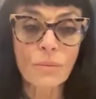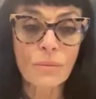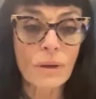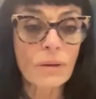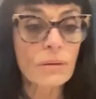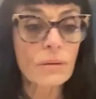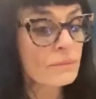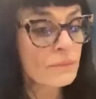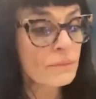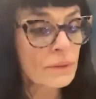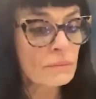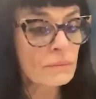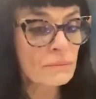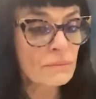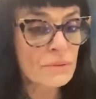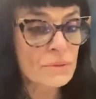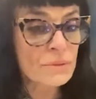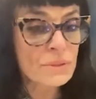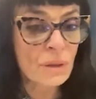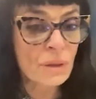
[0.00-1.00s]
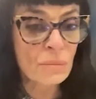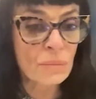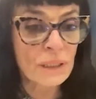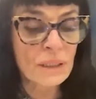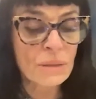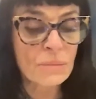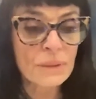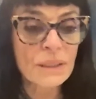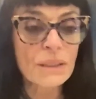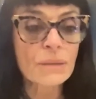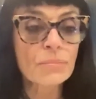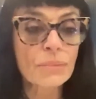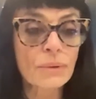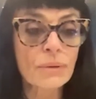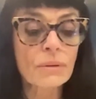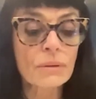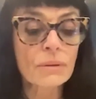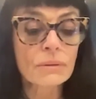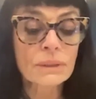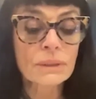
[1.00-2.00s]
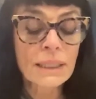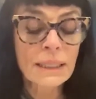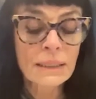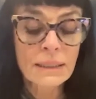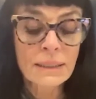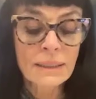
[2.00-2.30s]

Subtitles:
relevant for so many people.